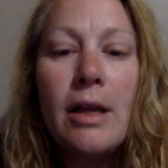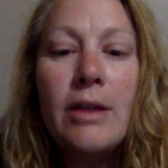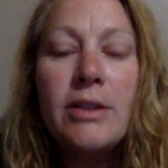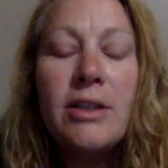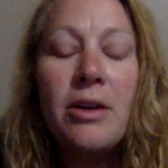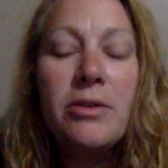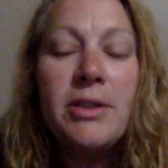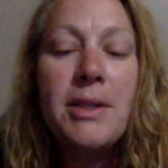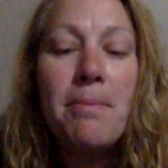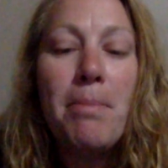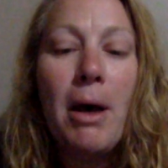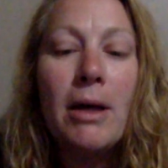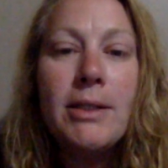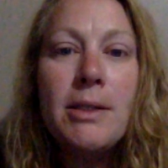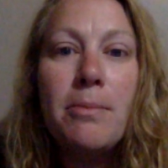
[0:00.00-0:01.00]
So, some
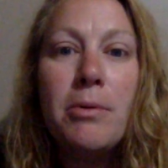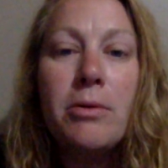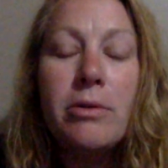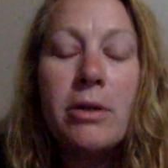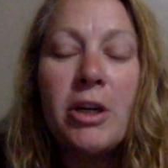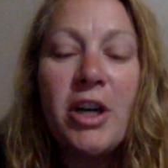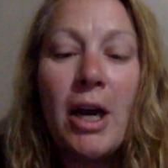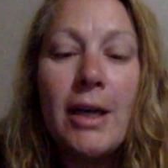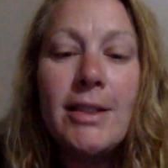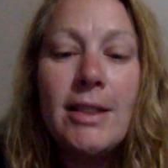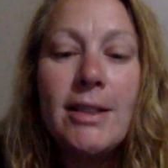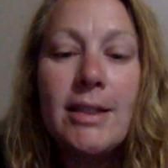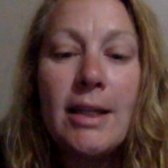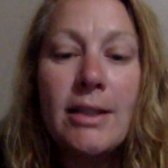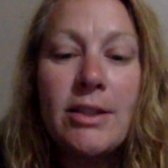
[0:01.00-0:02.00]
possible
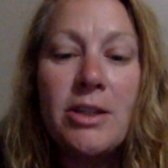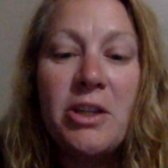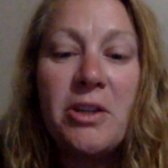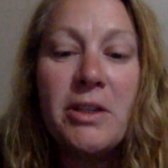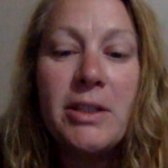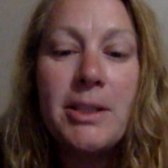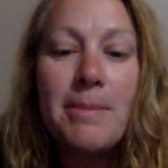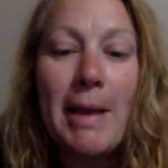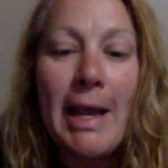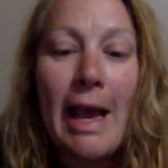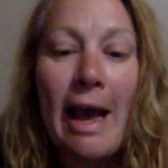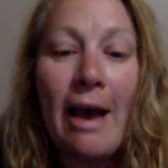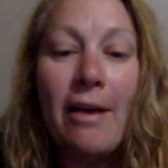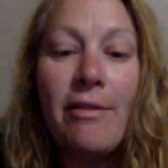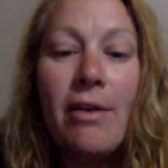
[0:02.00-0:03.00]
crises that students may
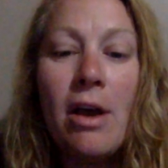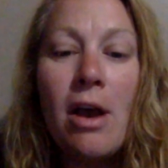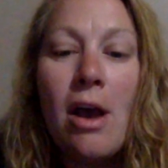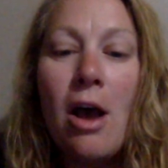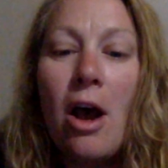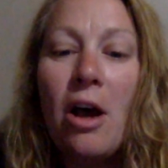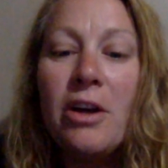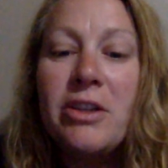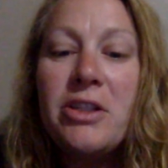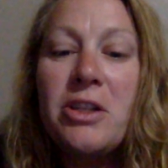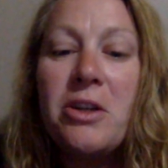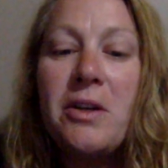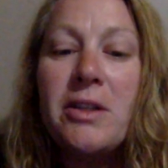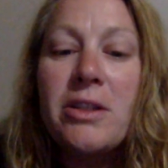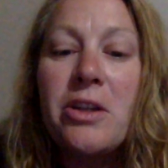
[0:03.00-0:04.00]
have are
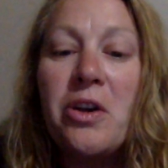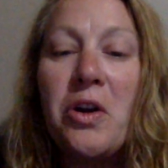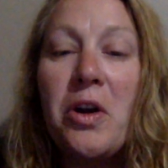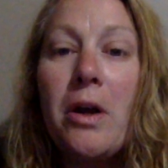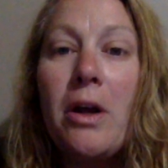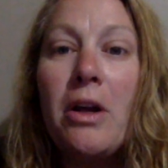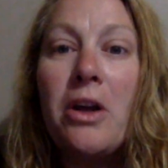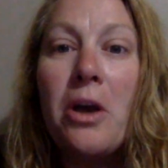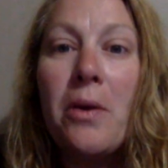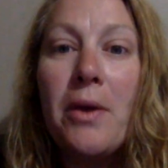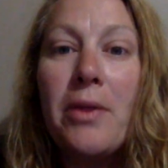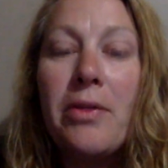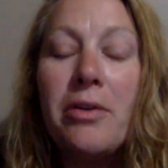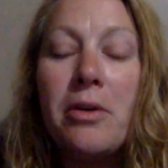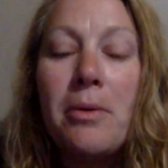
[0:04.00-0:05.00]
students
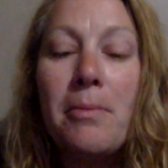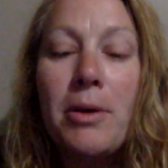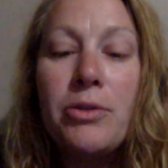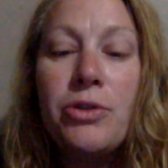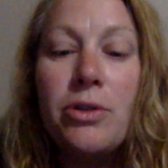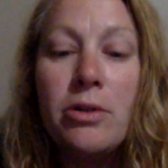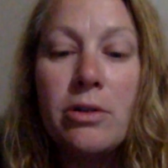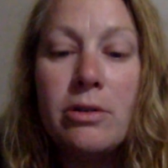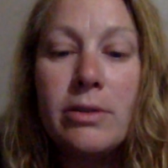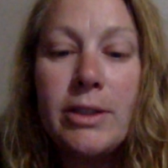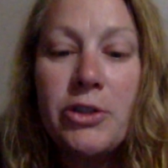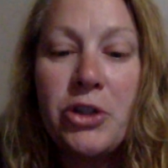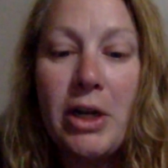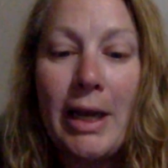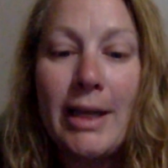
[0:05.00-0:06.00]
going through emotional
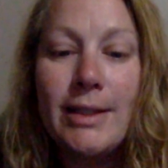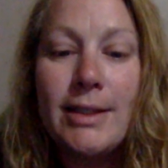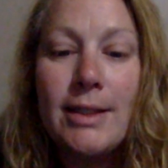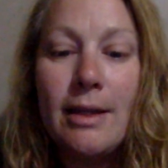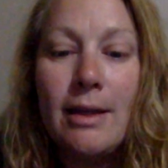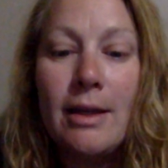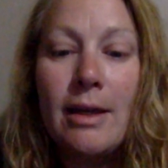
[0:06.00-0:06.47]
stress.